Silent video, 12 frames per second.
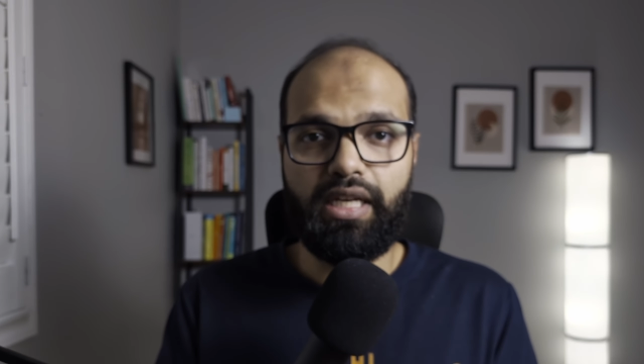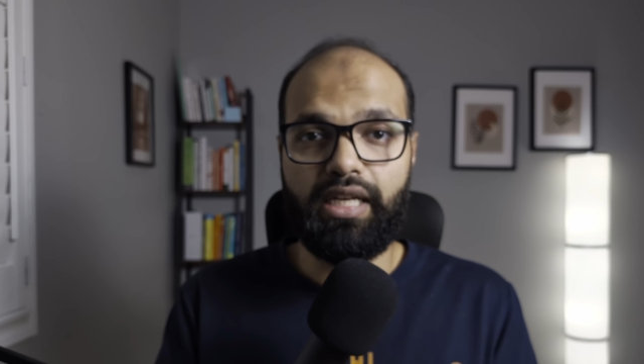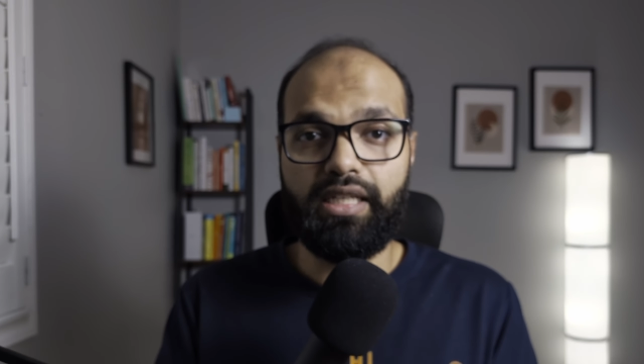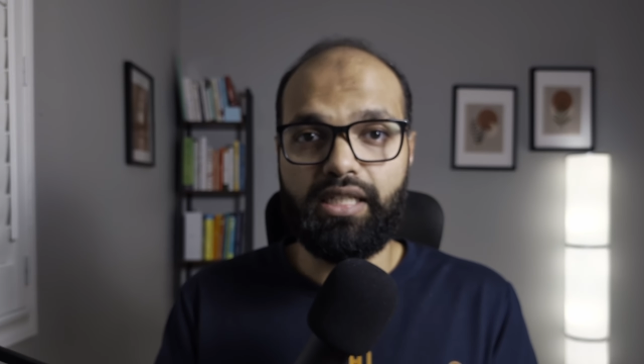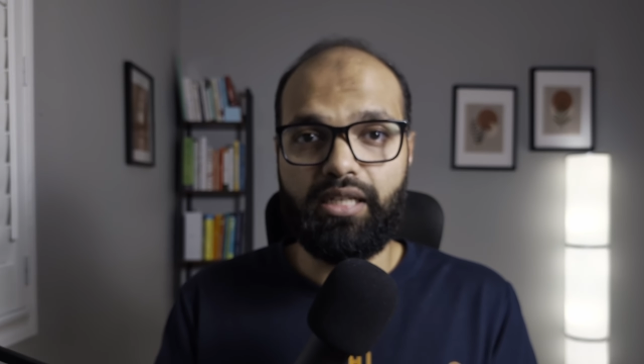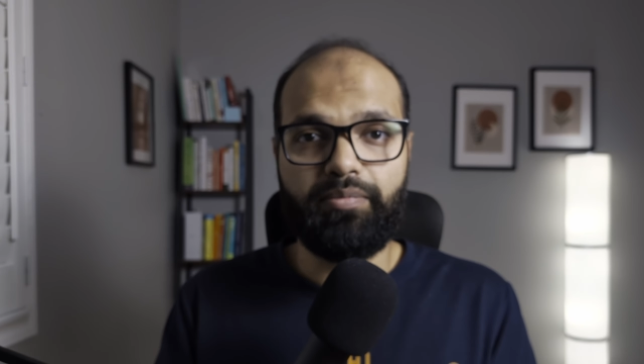
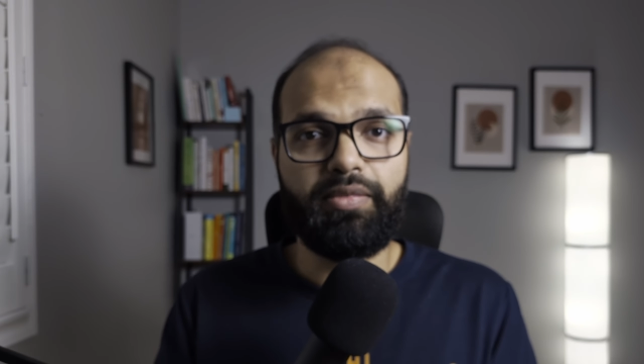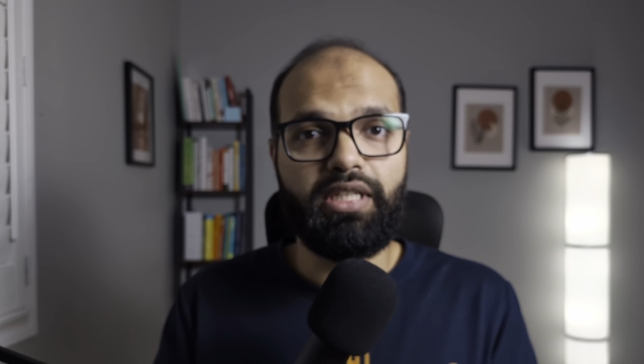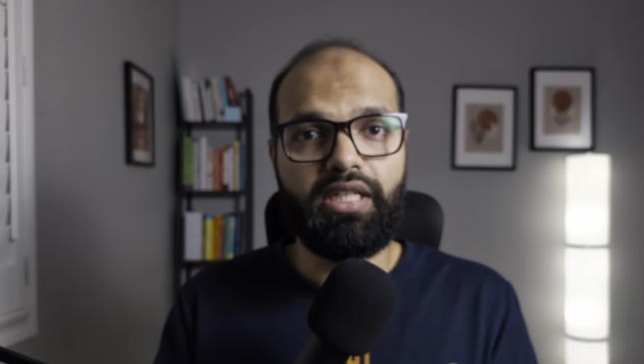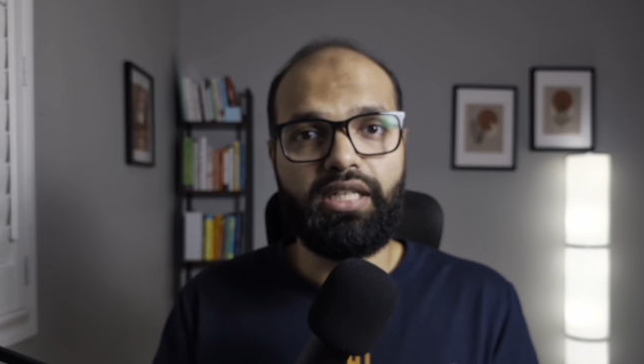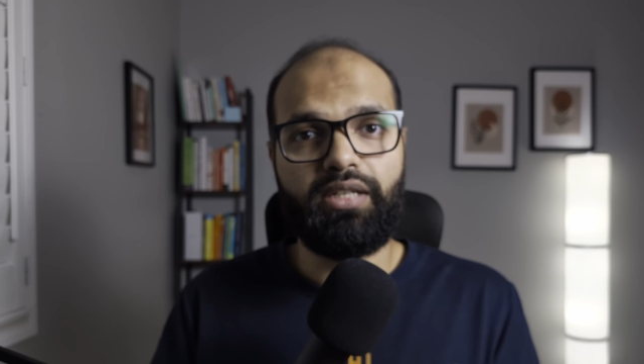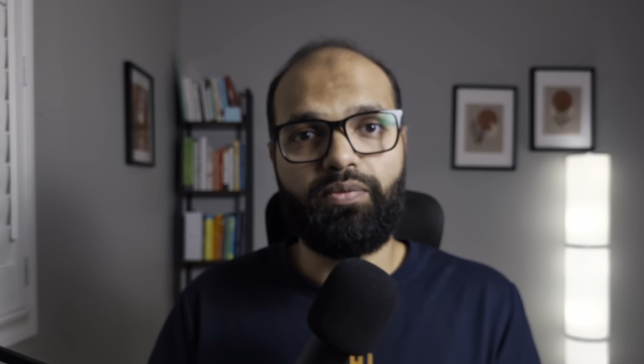and
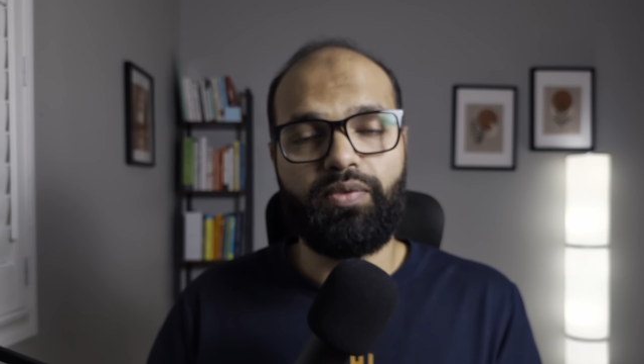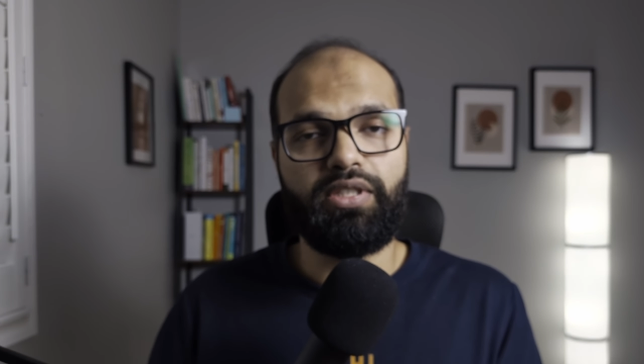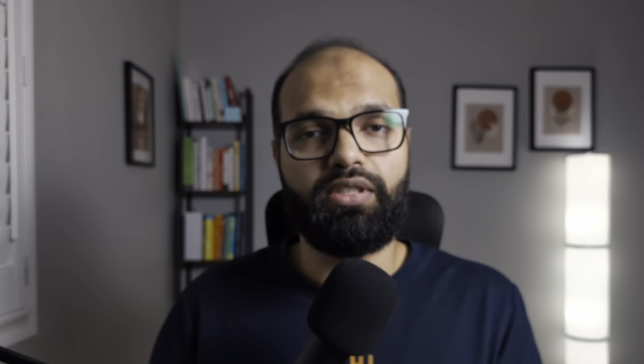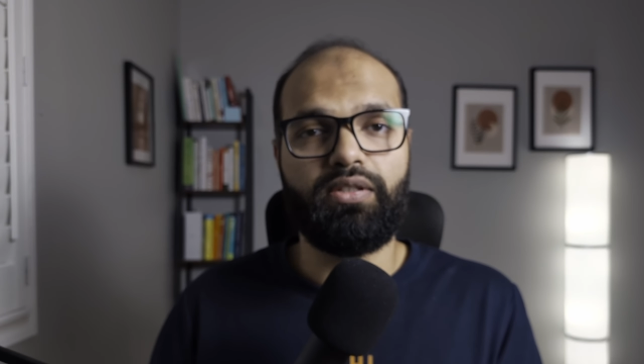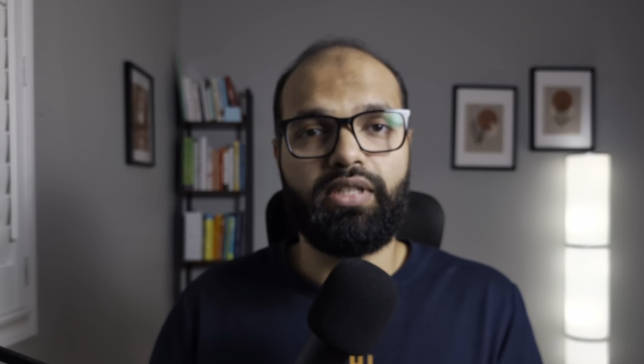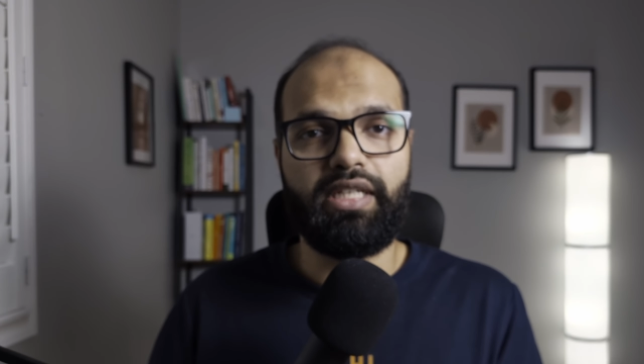update it
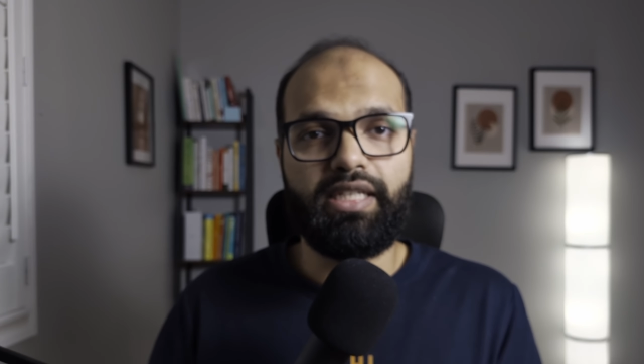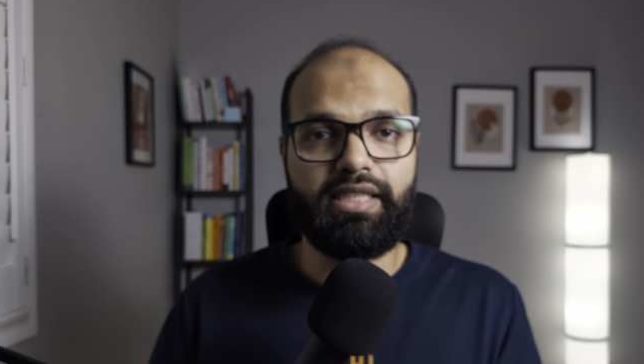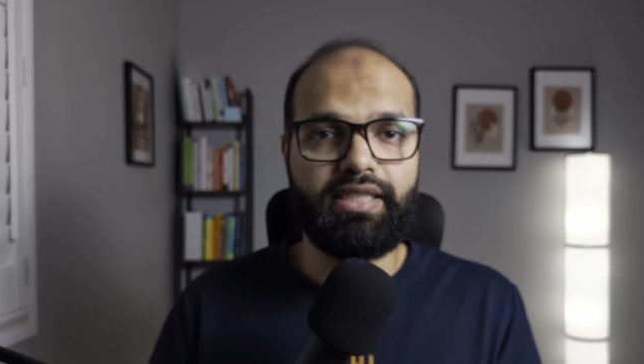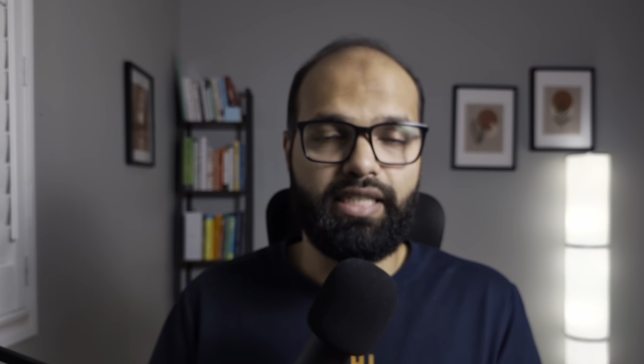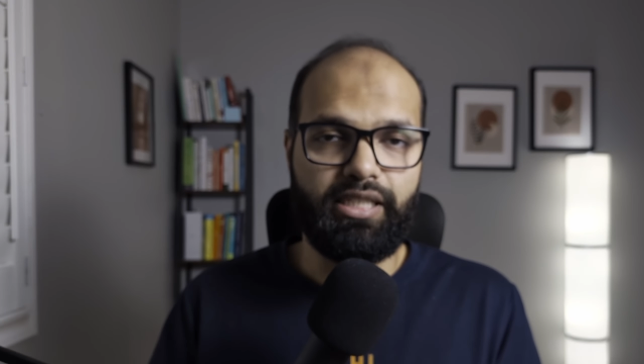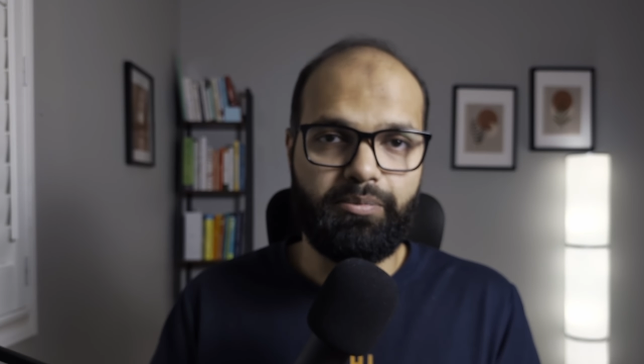with your
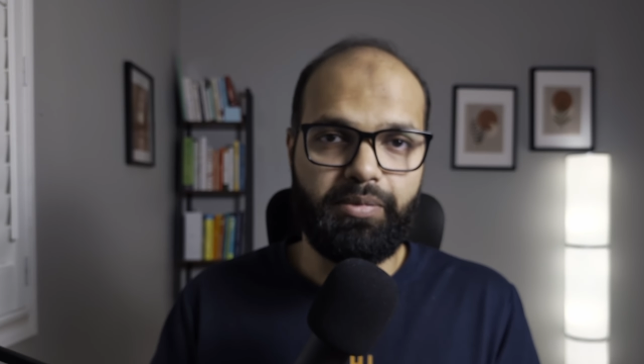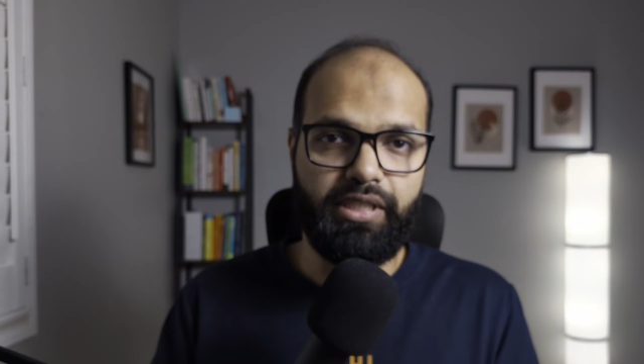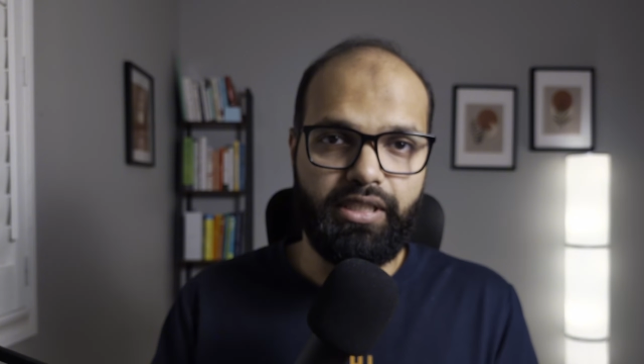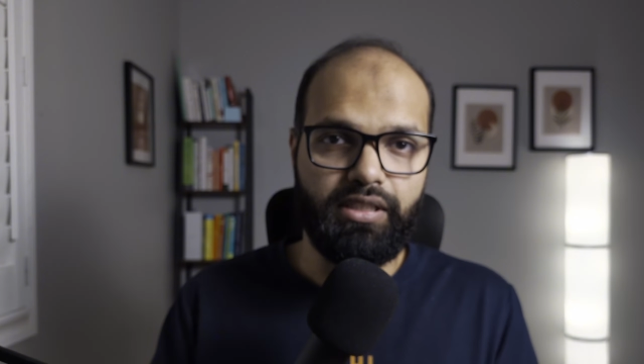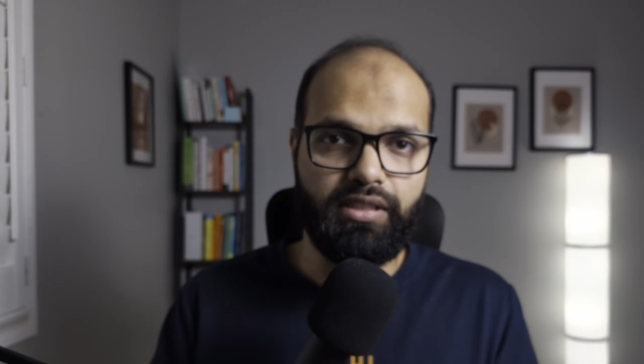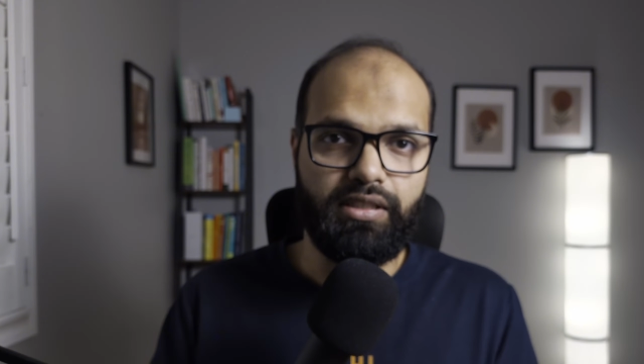latest
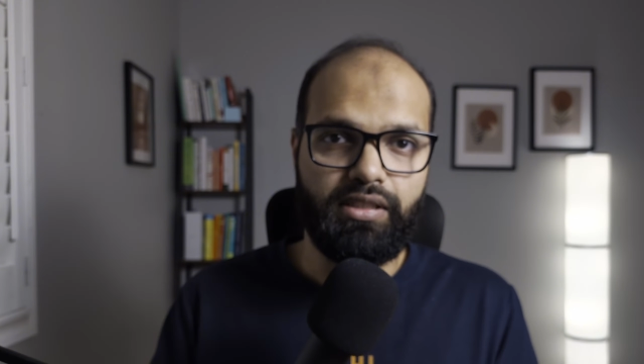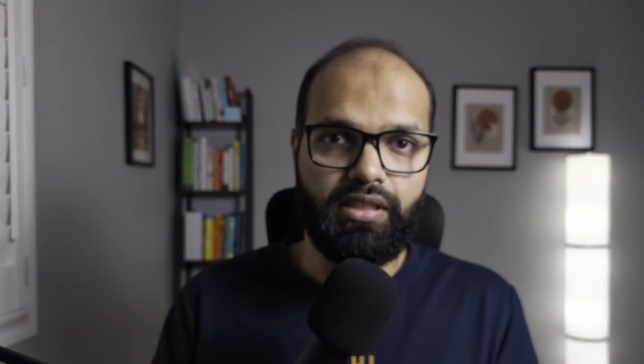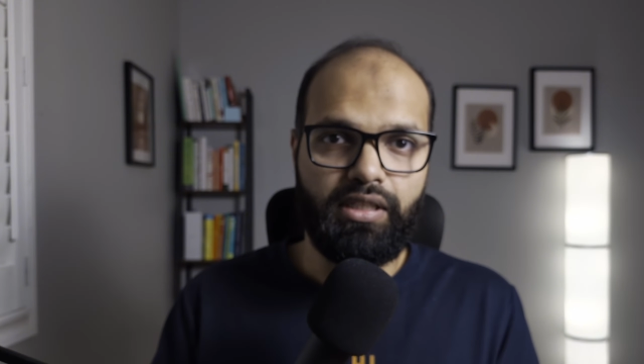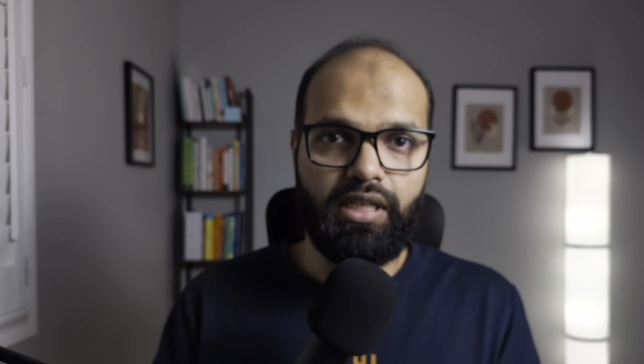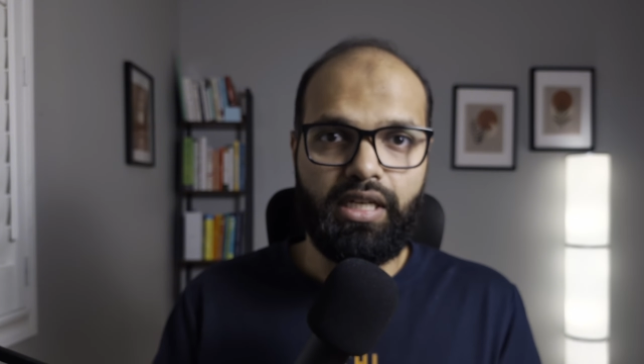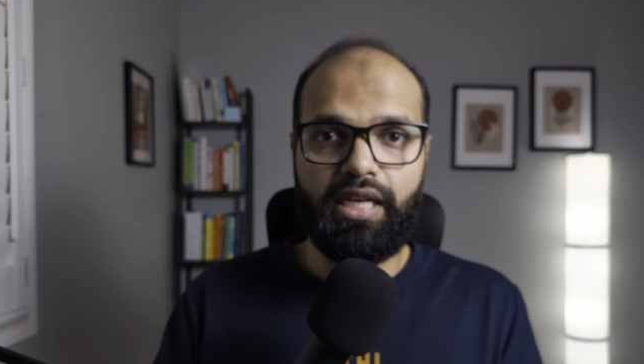experience.